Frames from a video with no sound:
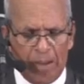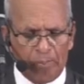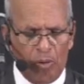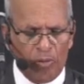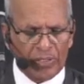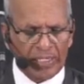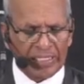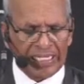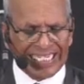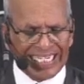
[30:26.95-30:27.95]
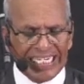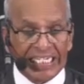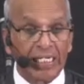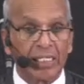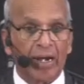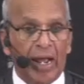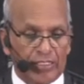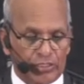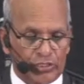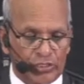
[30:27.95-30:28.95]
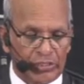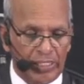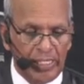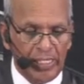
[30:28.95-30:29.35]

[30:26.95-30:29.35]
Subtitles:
upon the green grass.